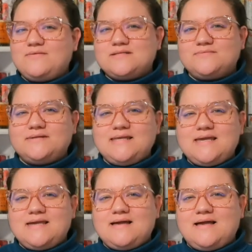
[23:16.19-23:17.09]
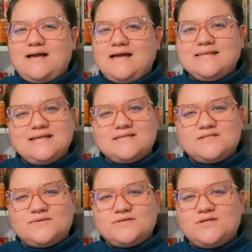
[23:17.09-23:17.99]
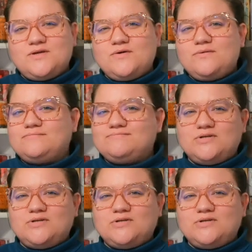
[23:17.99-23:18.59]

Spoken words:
like this one too.